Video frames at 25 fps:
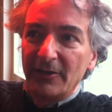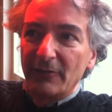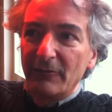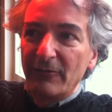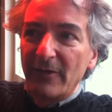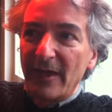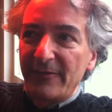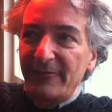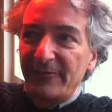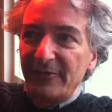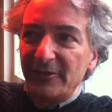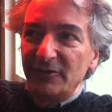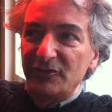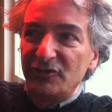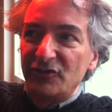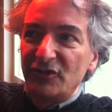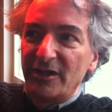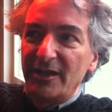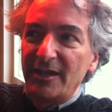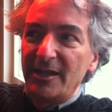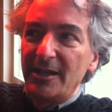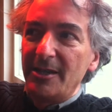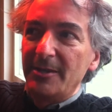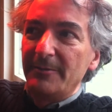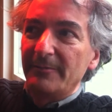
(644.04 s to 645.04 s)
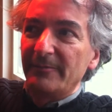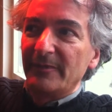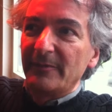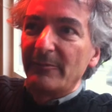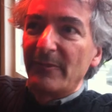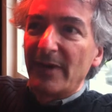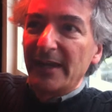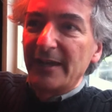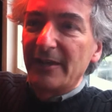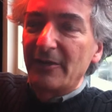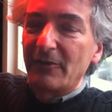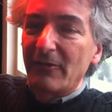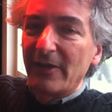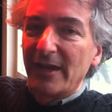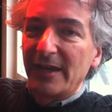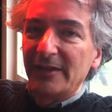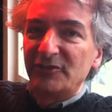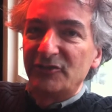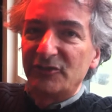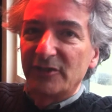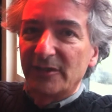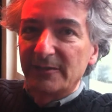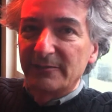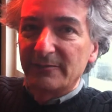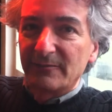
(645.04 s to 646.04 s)
refugee
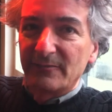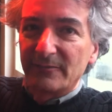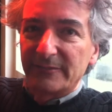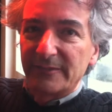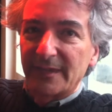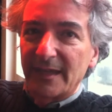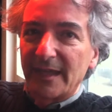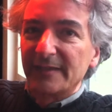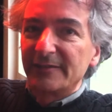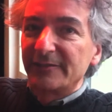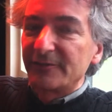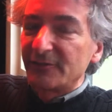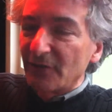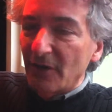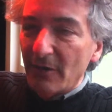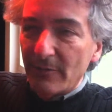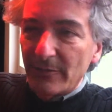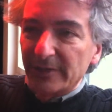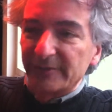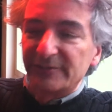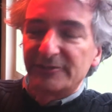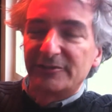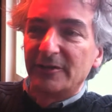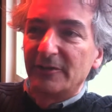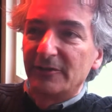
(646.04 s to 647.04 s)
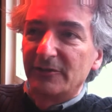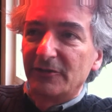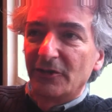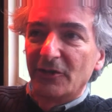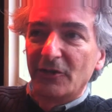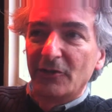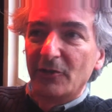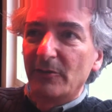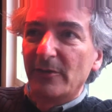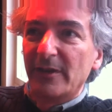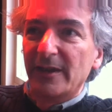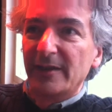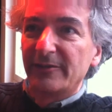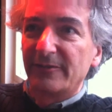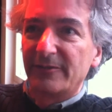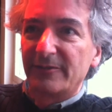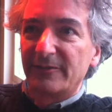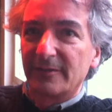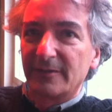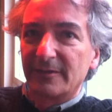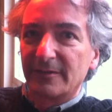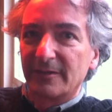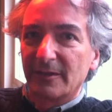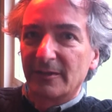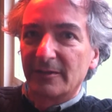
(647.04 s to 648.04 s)
migration has so much to do with
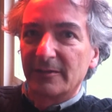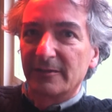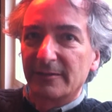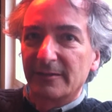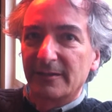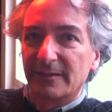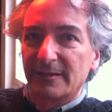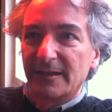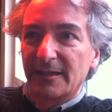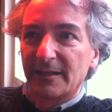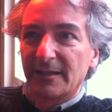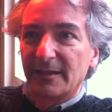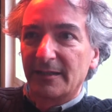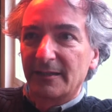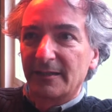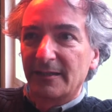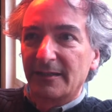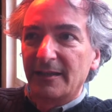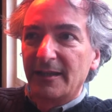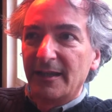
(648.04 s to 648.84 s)
the